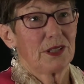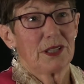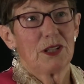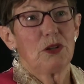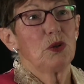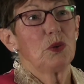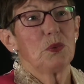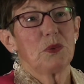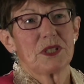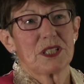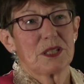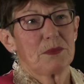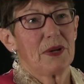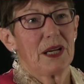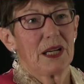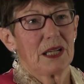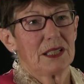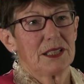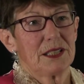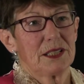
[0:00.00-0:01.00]
always
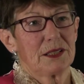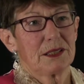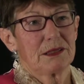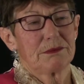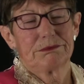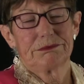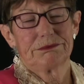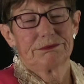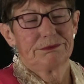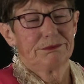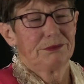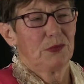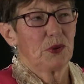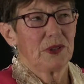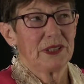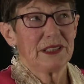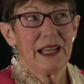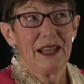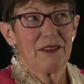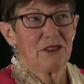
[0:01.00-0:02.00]
immaculate,
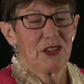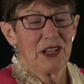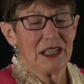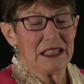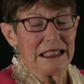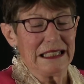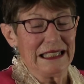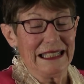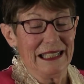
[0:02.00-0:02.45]
never any